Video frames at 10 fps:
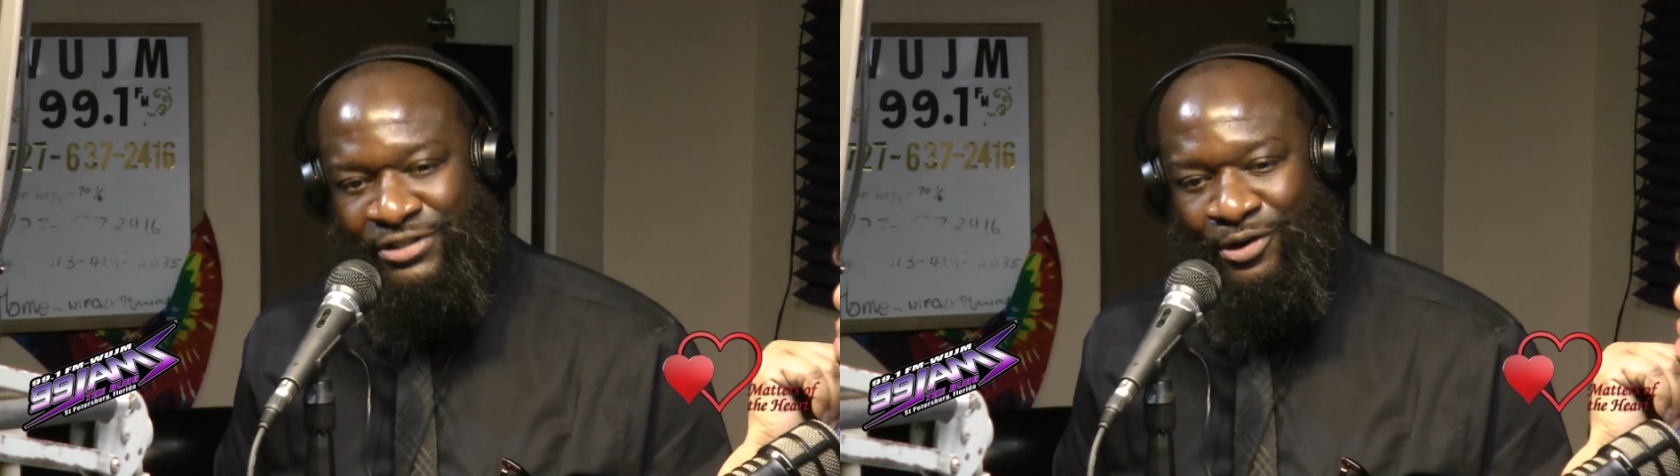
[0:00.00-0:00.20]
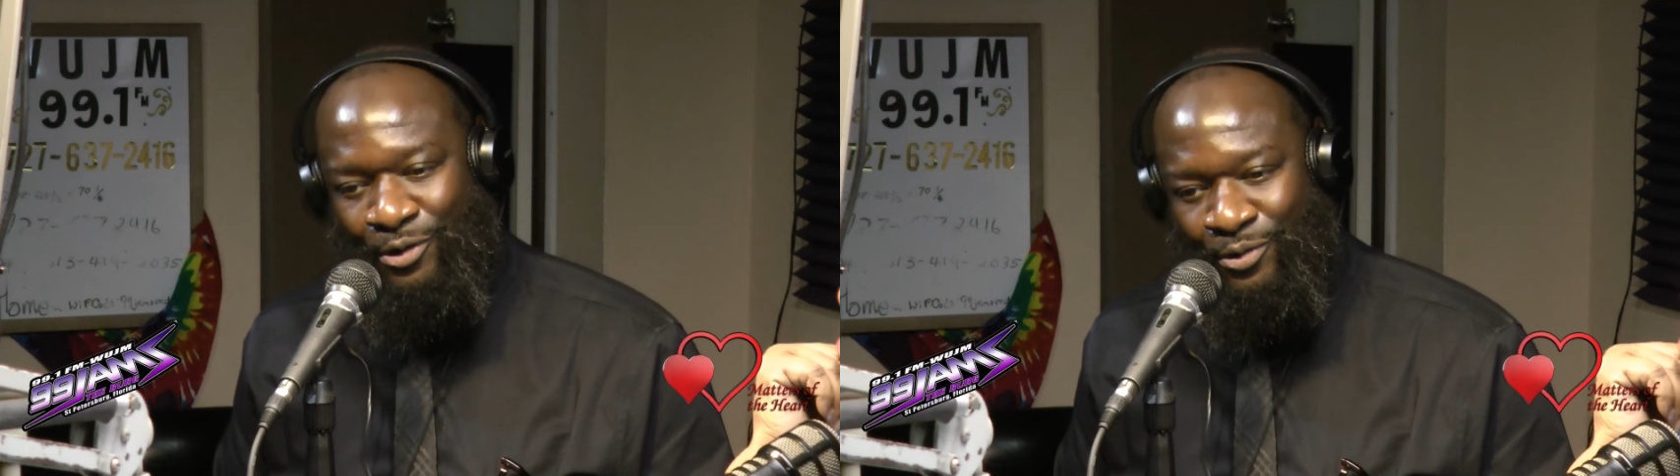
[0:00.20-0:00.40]

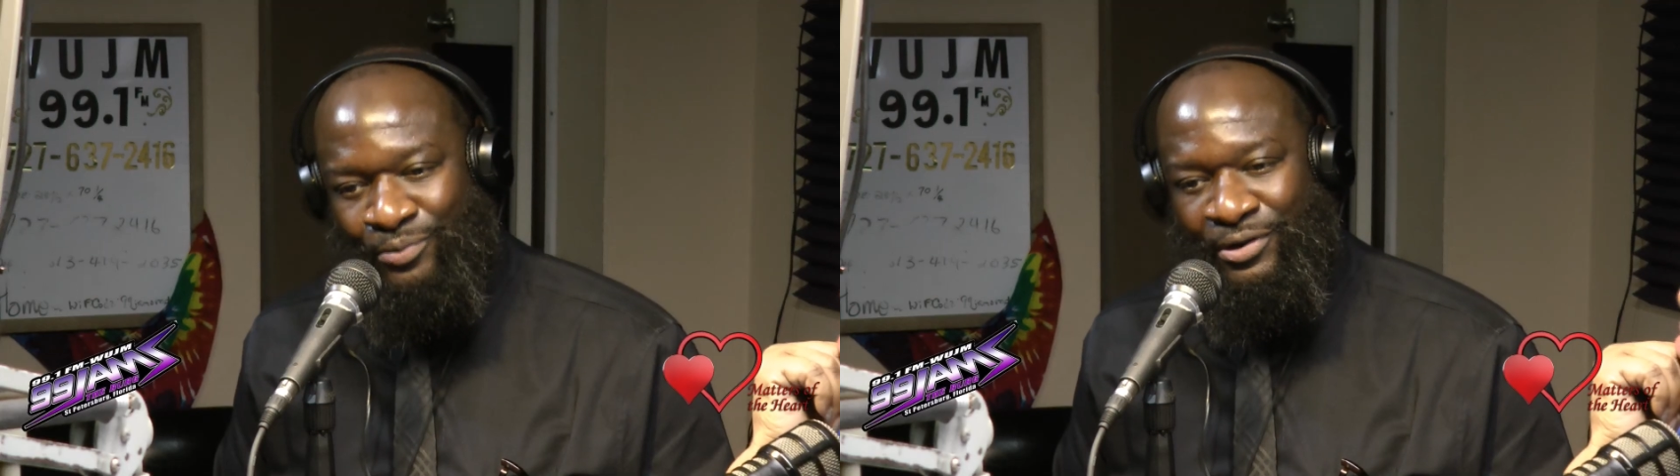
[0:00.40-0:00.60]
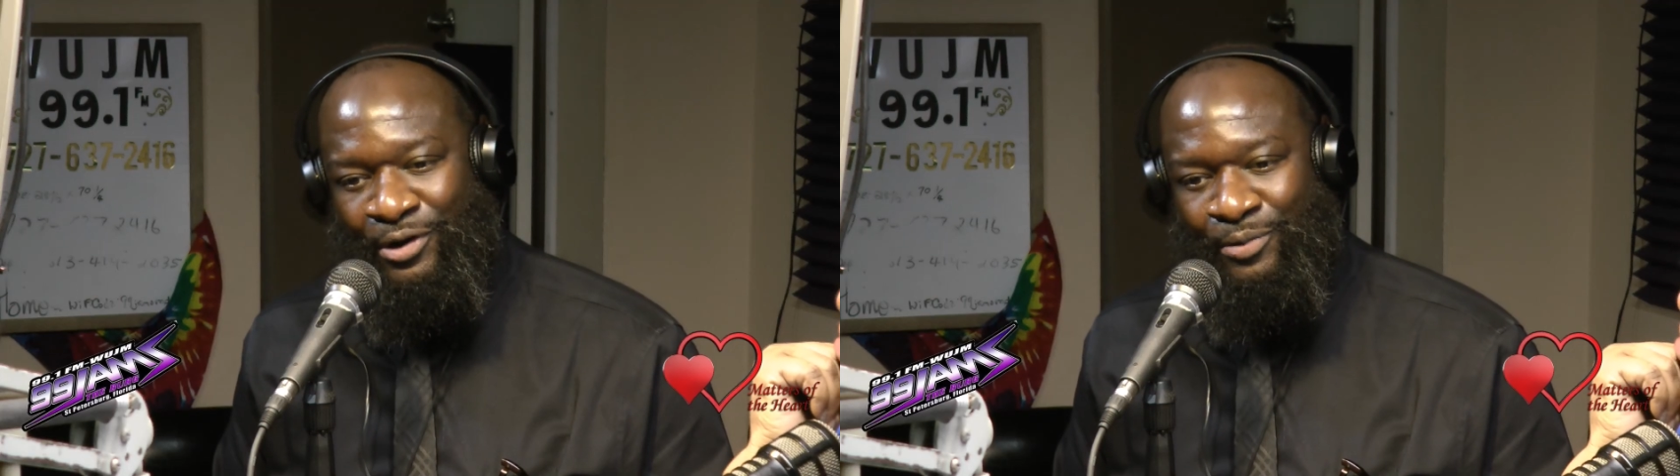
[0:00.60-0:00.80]

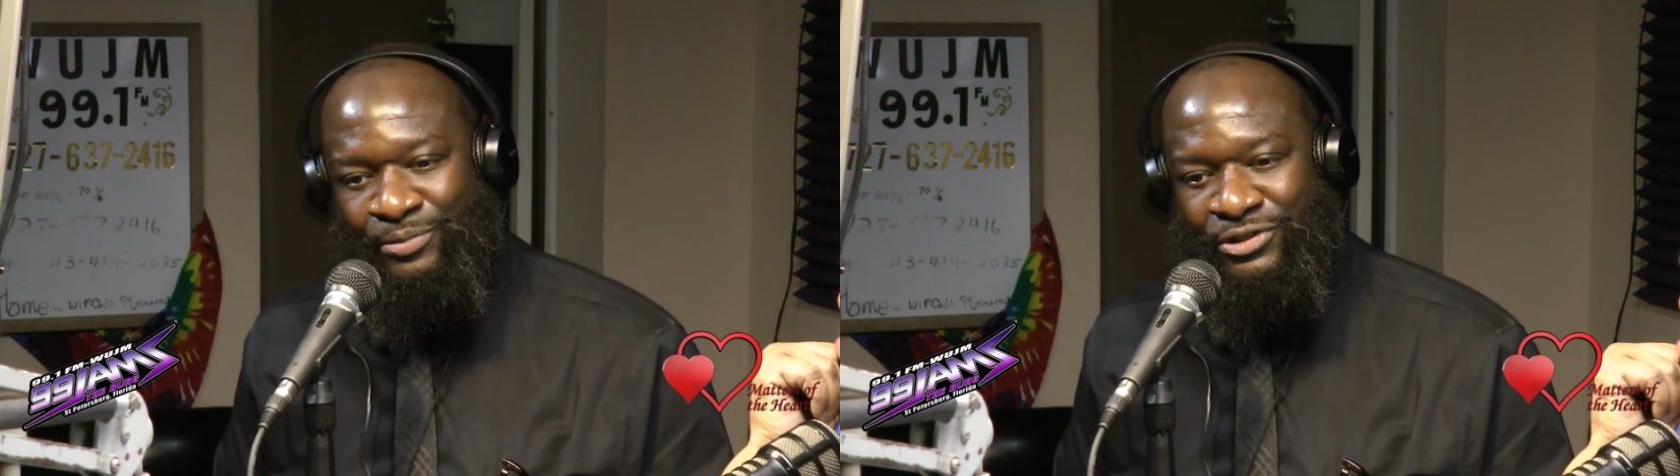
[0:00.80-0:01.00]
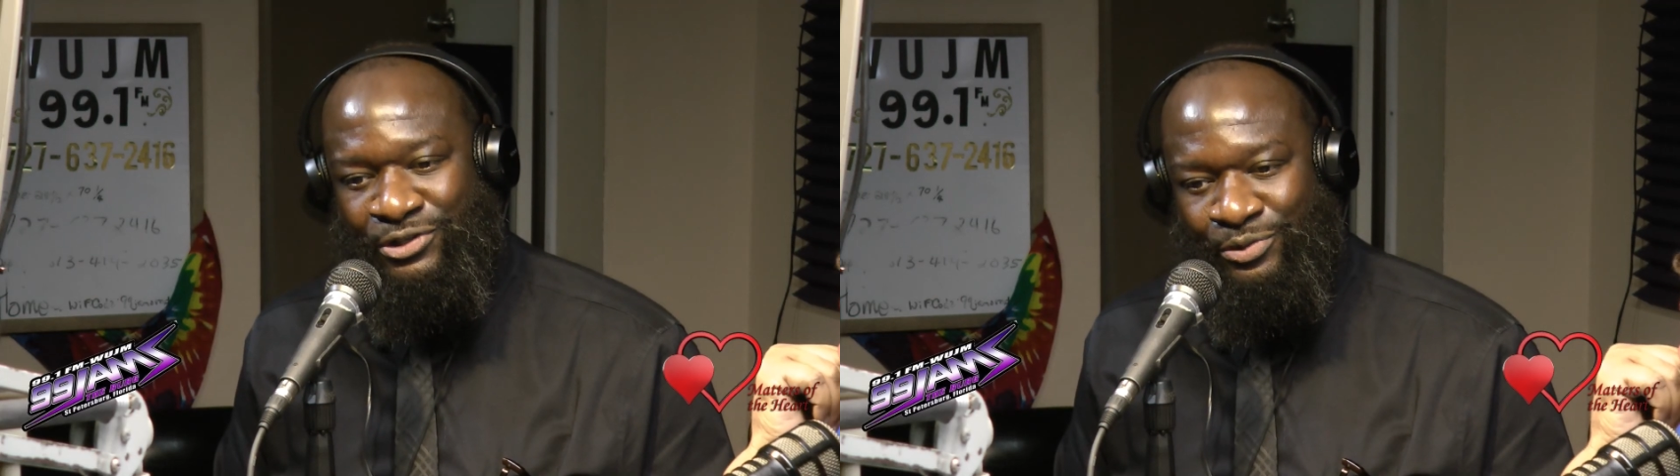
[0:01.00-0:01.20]
on
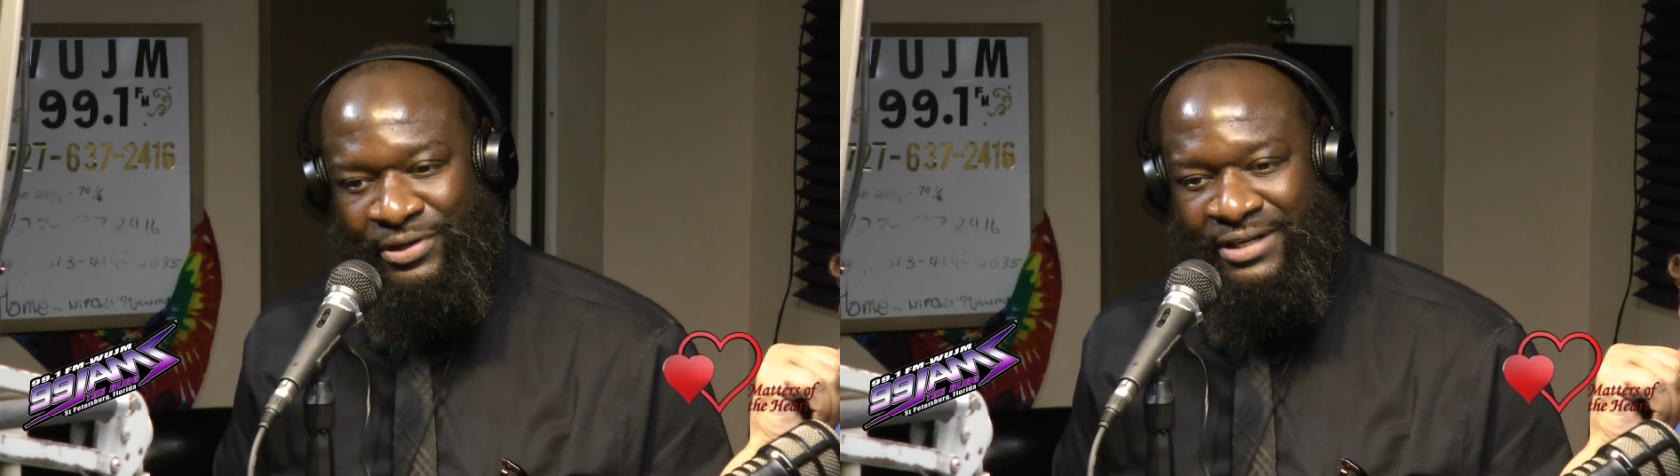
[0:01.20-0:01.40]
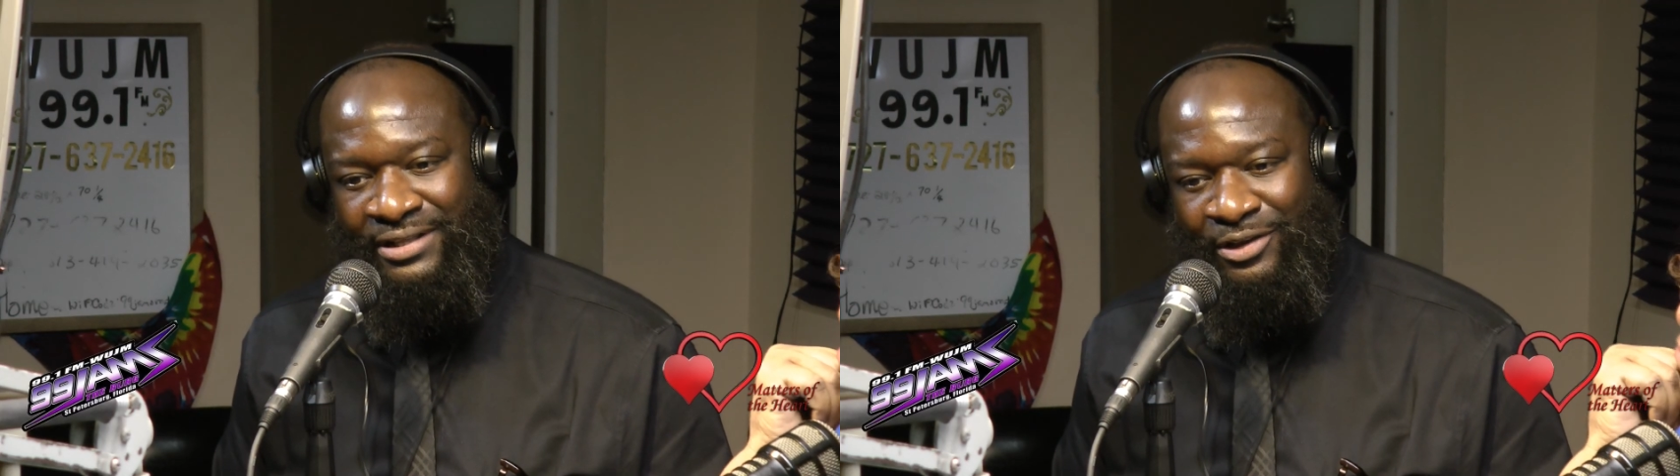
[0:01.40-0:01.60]

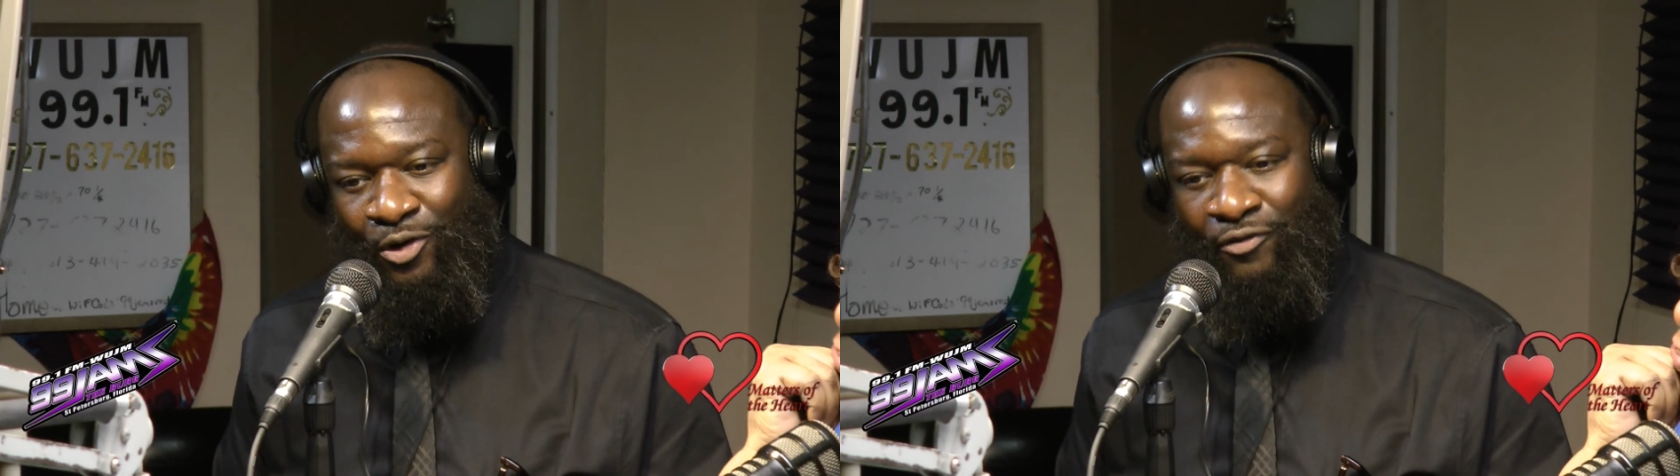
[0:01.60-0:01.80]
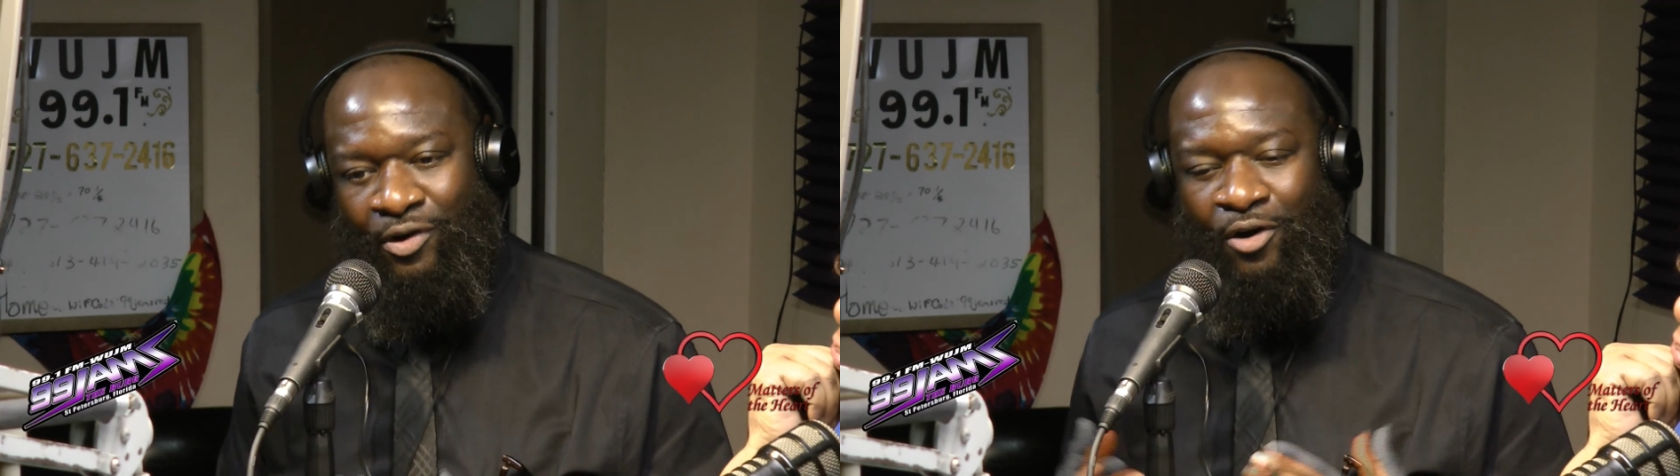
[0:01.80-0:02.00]
the
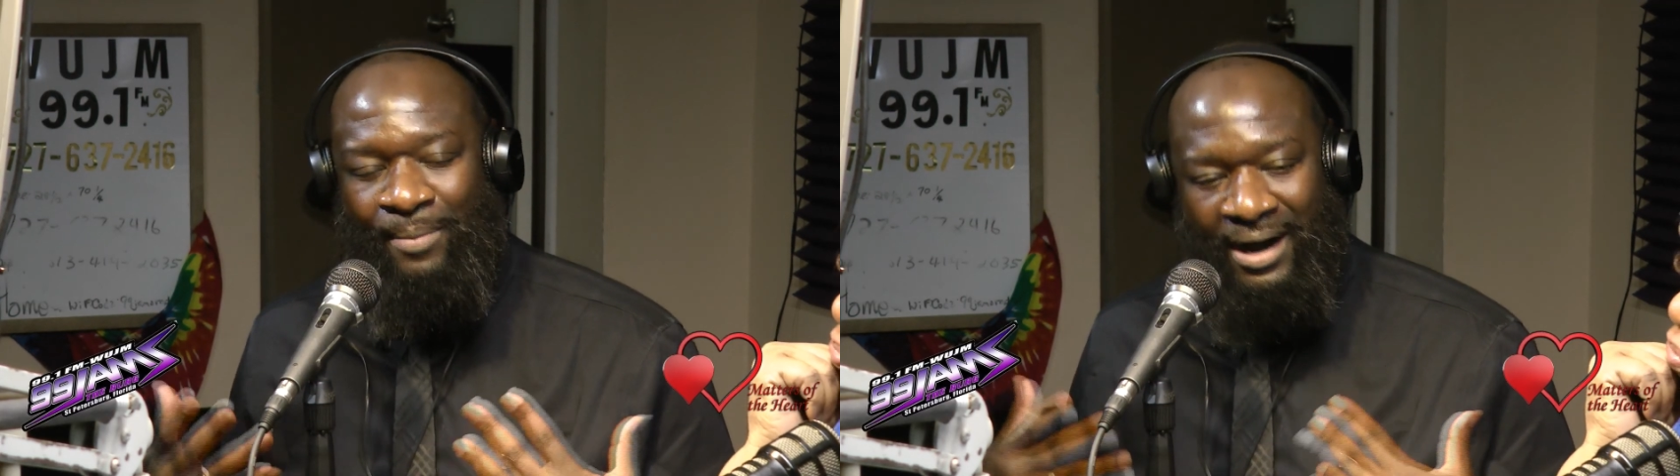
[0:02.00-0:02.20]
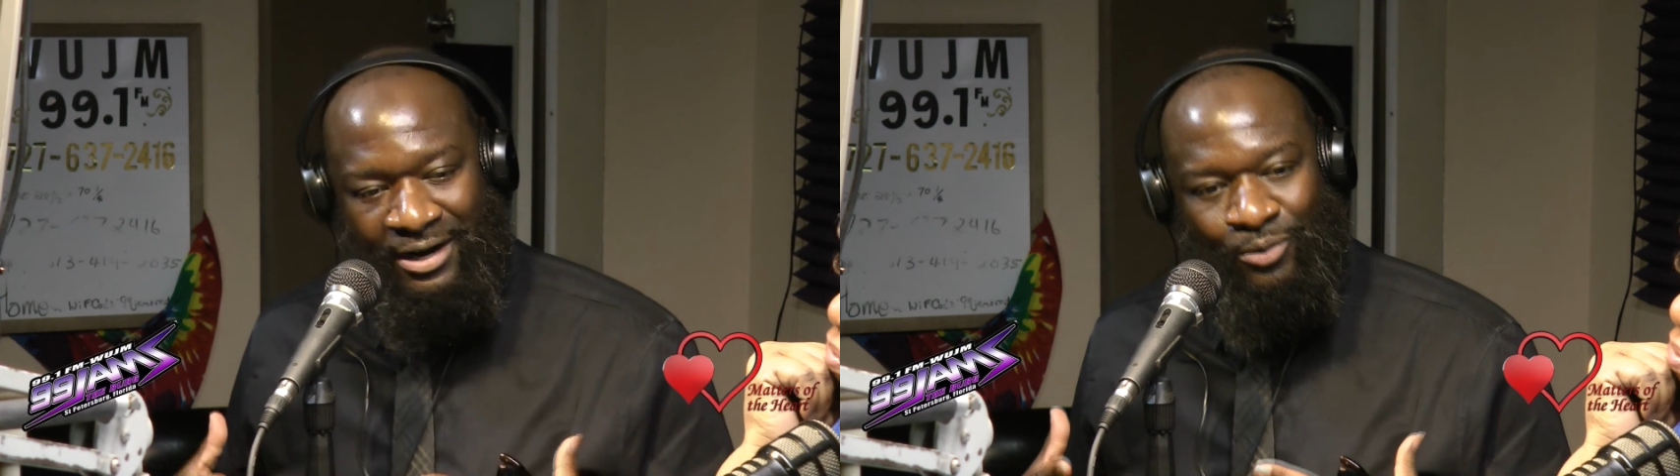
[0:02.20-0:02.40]
overall body,